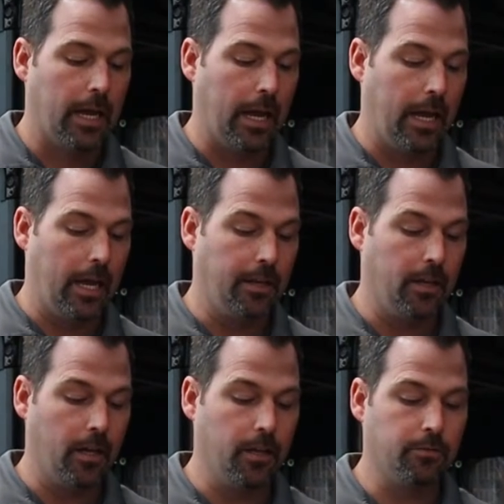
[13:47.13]
and
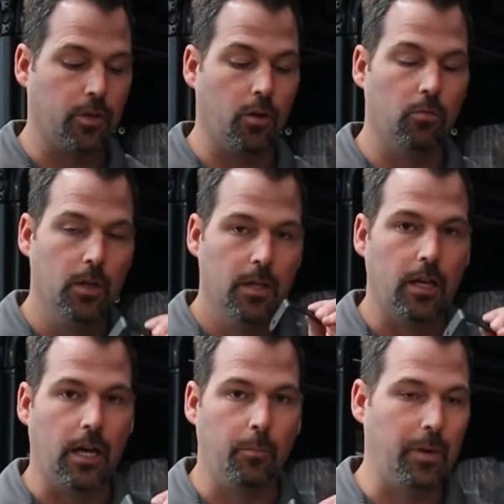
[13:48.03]
so
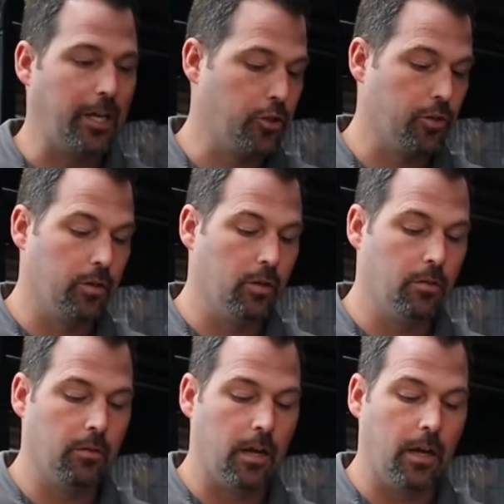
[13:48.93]
make
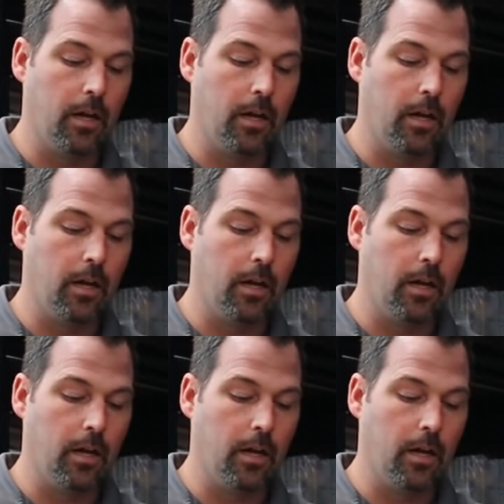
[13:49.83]
sure